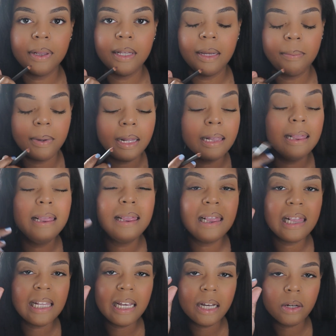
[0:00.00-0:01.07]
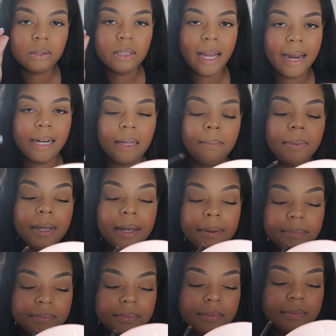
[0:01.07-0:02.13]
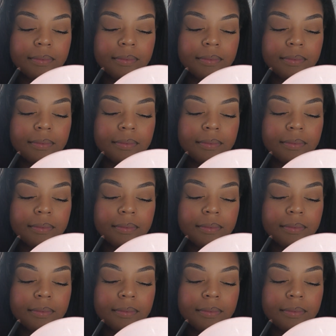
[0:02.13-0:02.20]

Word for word: lip a little tiny bit.